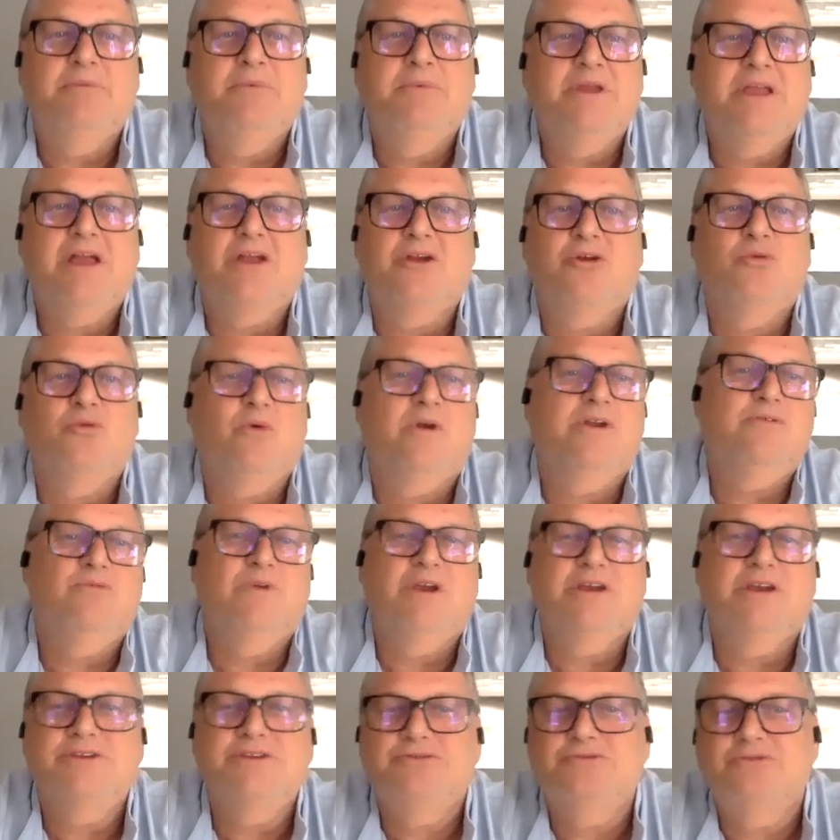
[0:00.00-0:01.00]
We got
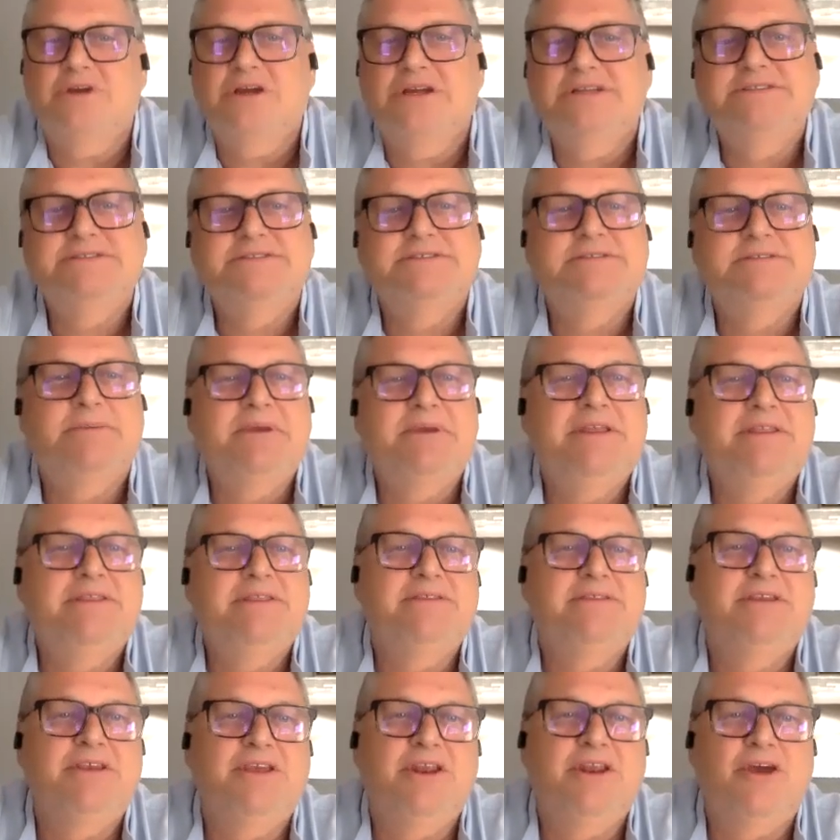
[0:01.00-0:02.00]
great restaurants. I
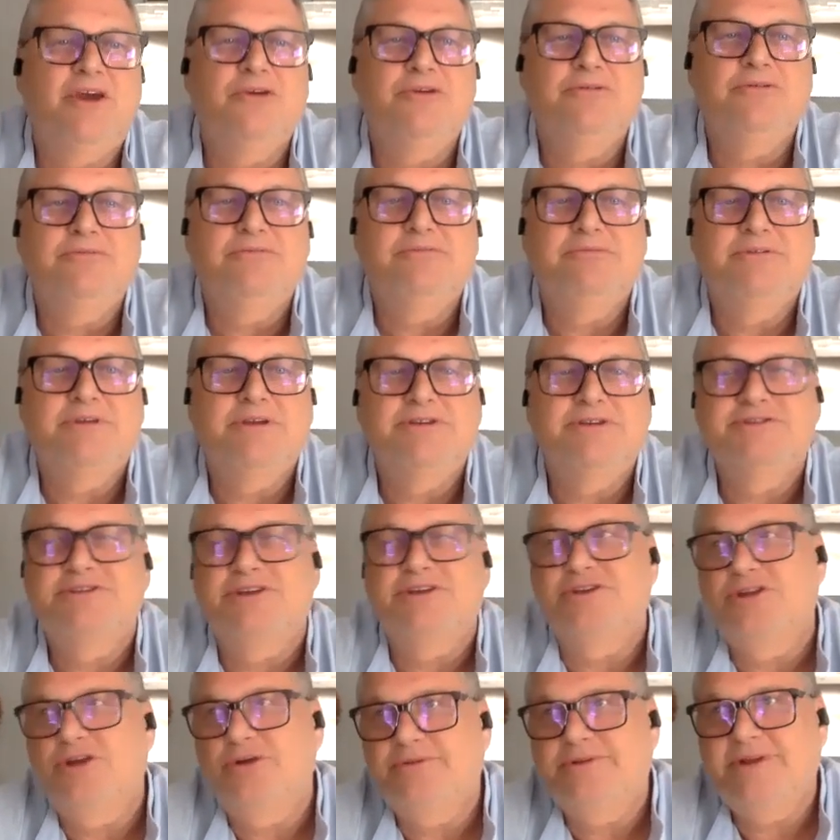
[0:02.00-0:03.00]
mean,
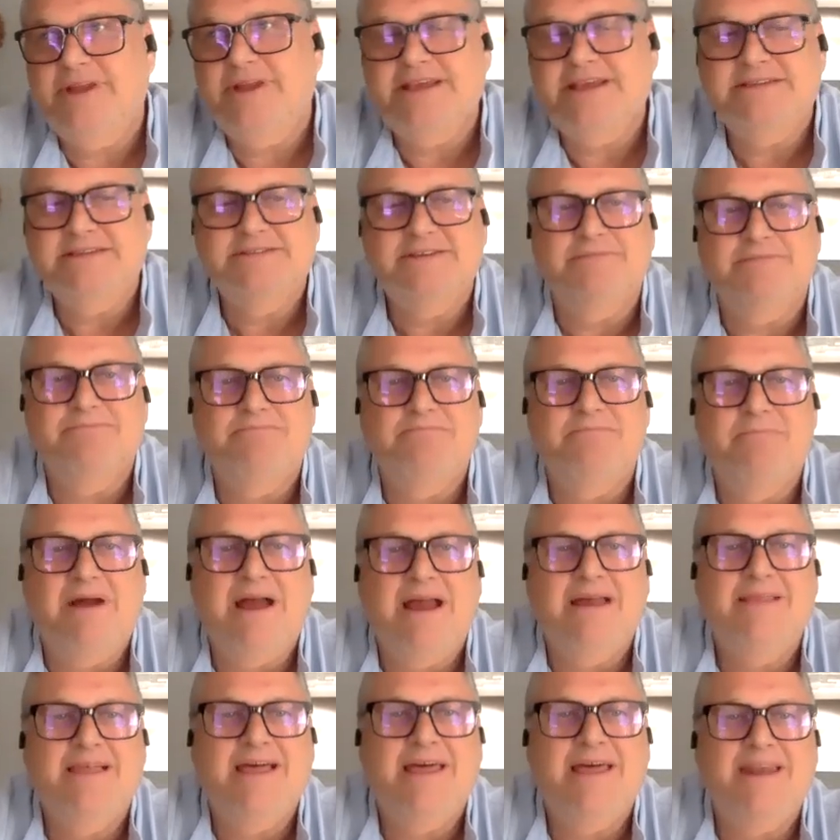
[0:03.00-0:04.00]
there's Cenotes a
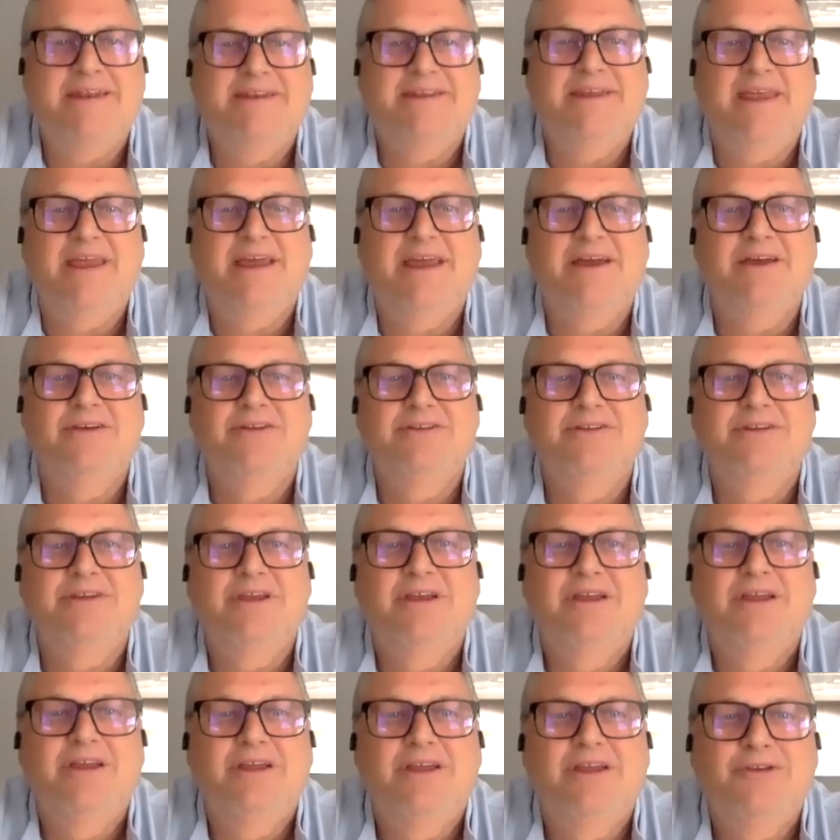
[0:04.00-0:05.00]
mile out of
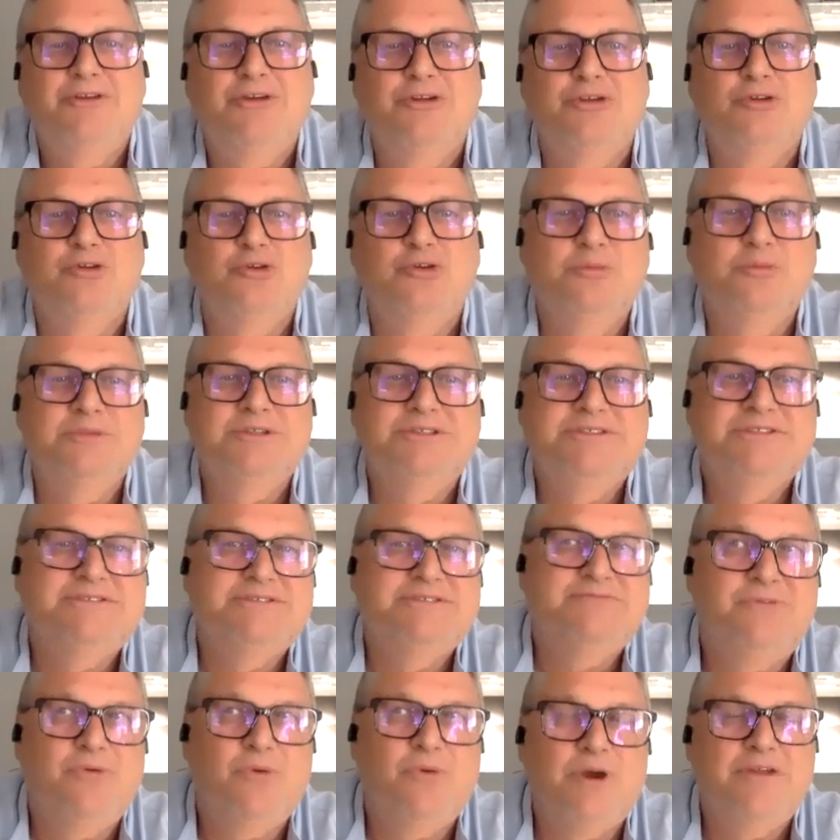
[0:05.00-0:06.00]
town. Tulum
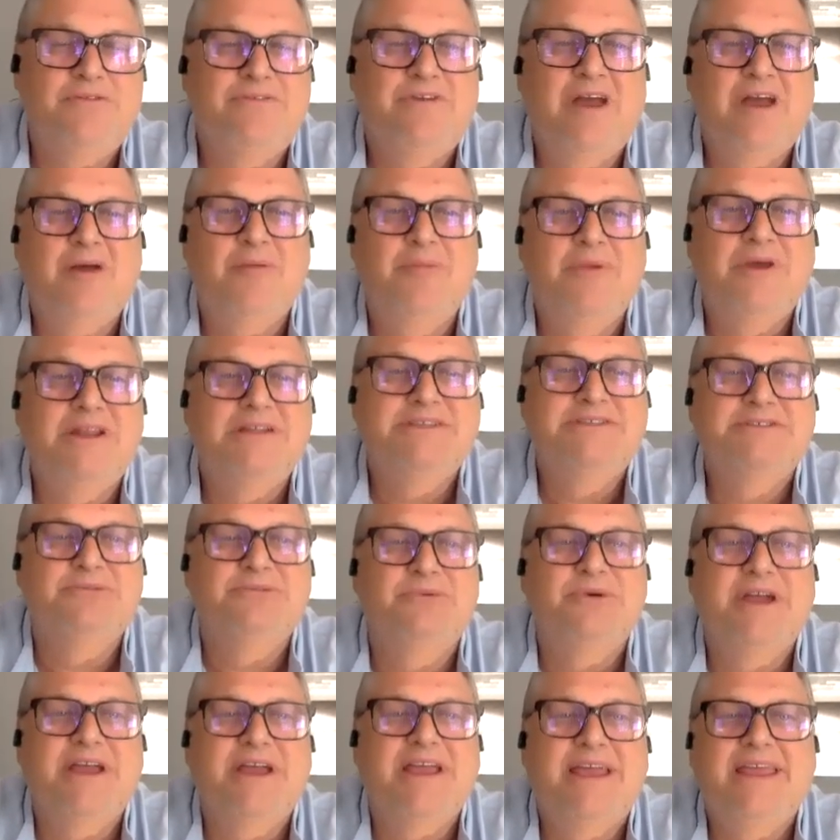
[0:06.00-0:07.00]
is 45
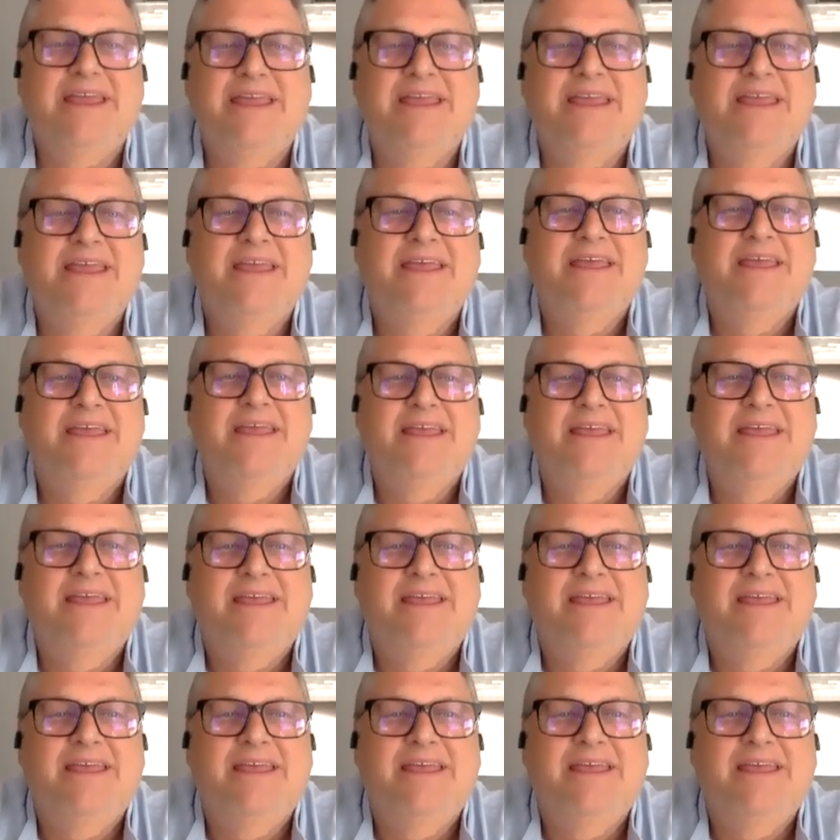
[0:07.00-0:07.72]
minutes away.